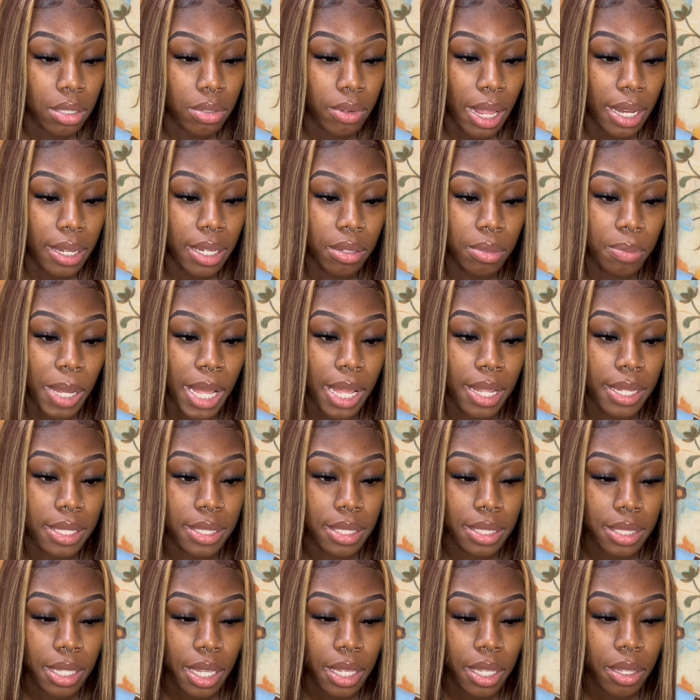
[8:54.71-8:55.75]
I did mine the
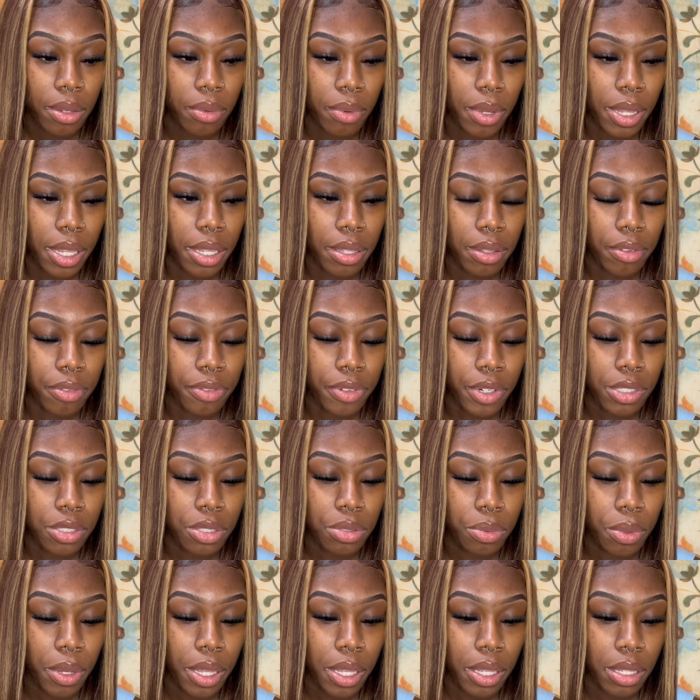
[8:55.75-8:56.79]
second wave. The first
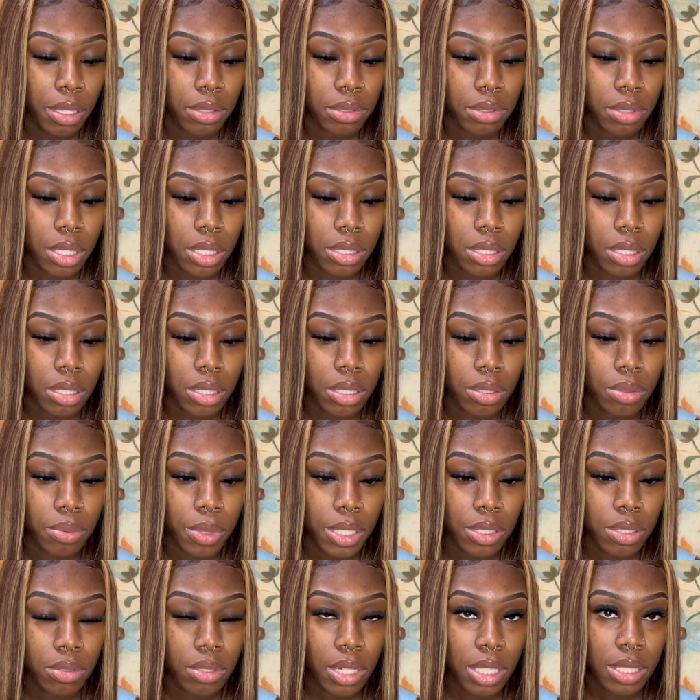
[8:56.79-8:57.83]
wave is a good way
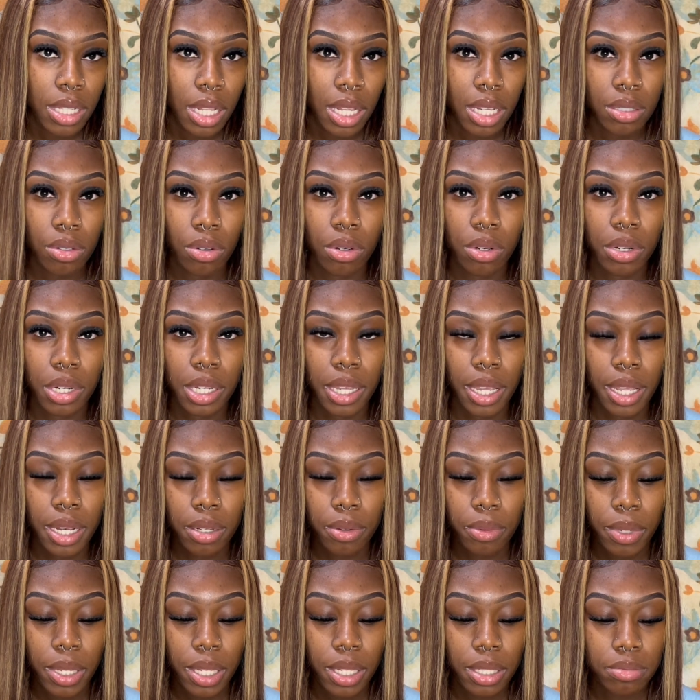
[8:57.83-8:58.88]
too. That's like an organic
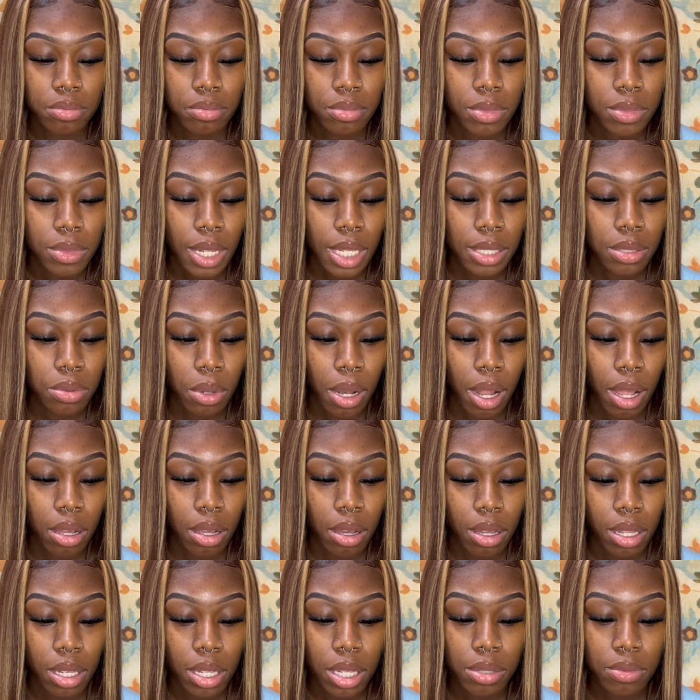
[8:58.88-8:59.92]
way. That's what I
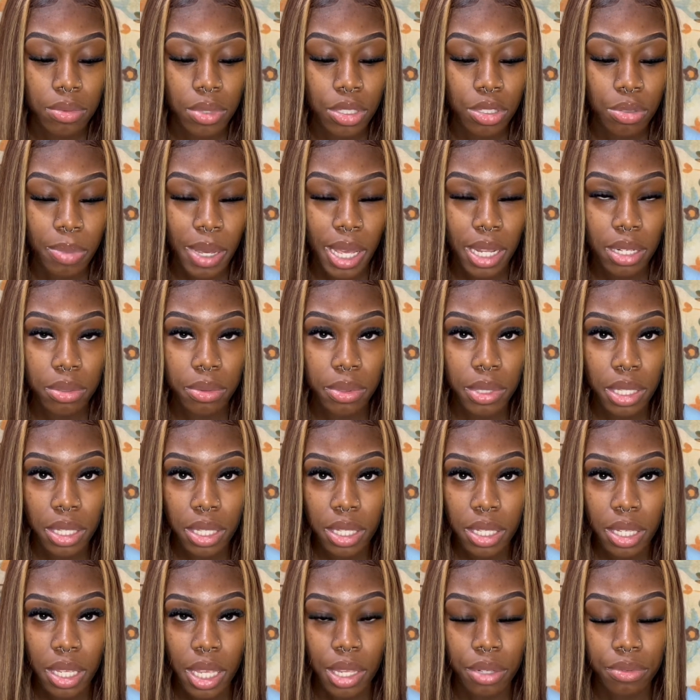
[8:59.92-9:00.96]
call it, when you buy the wig
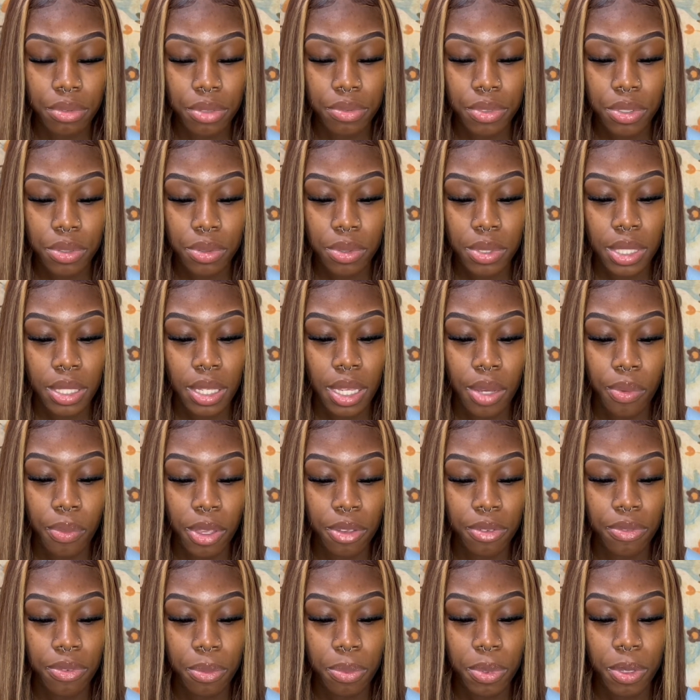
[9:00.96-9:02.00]
and review it and wait
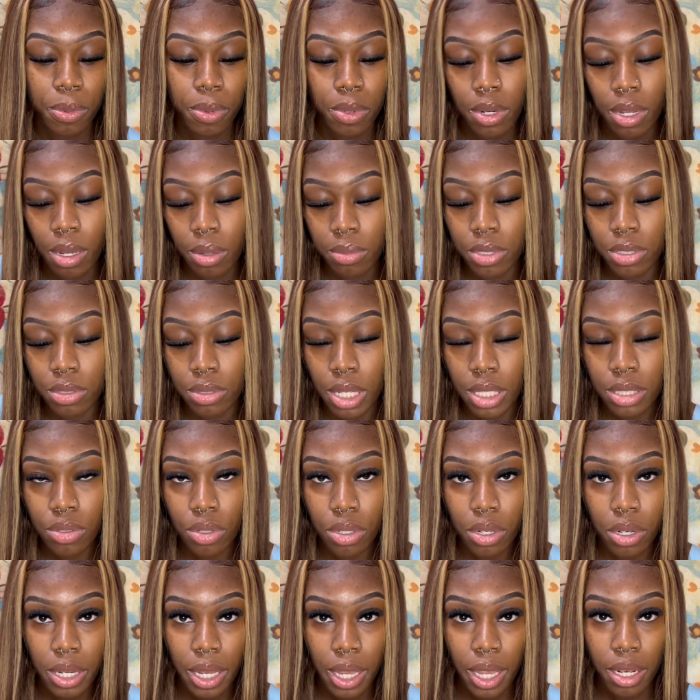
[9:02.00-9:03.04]
for people to come to you. That's the
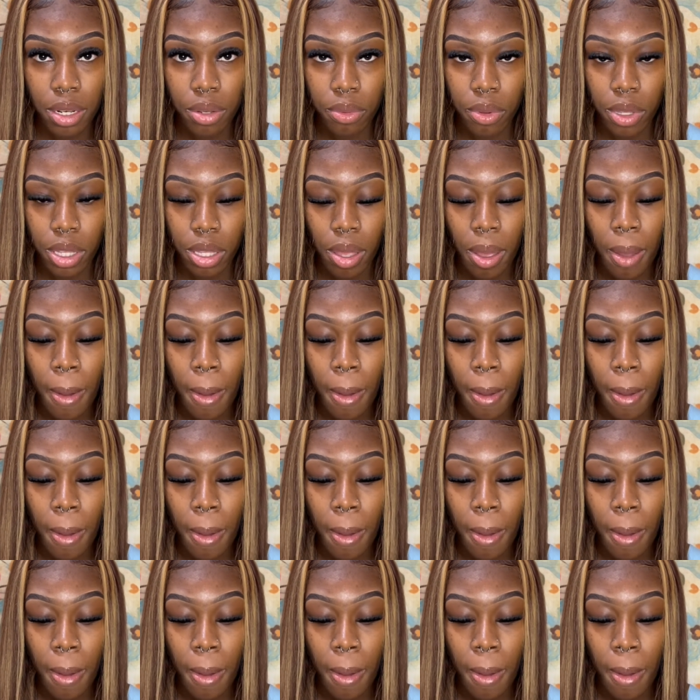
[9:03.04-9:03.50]
organic way.